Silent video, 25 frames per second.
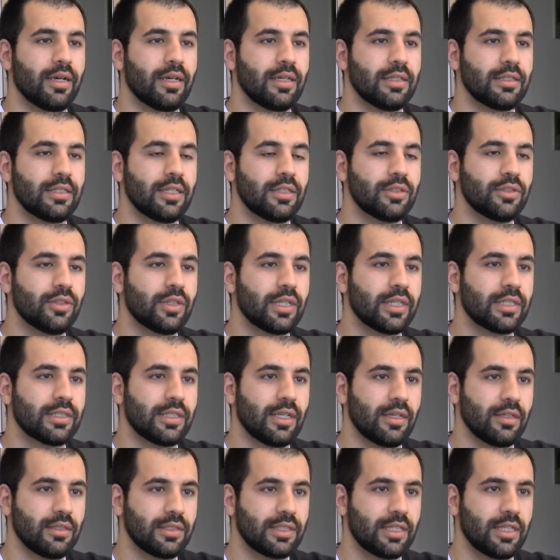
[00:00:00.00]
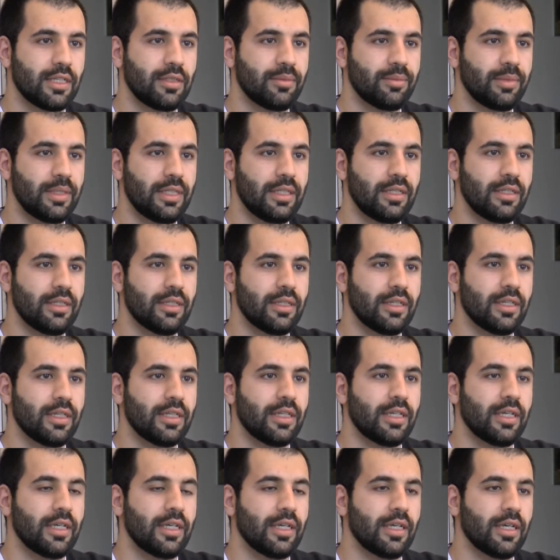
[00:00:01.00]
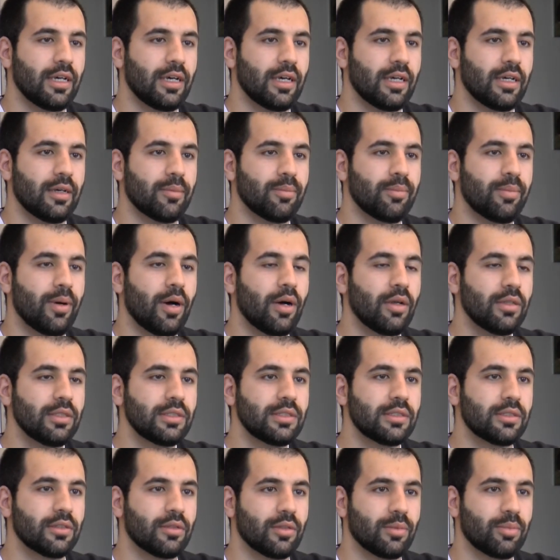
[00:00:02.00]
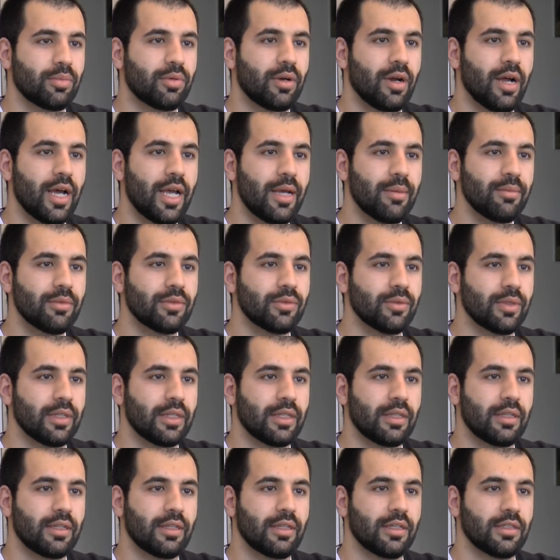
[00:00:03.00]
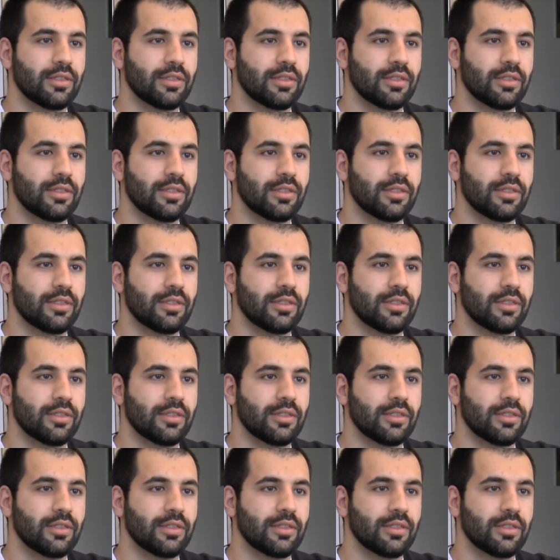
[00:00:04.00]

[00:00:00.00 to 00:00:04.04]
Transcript: dendritic cells can be pulsed or primed with a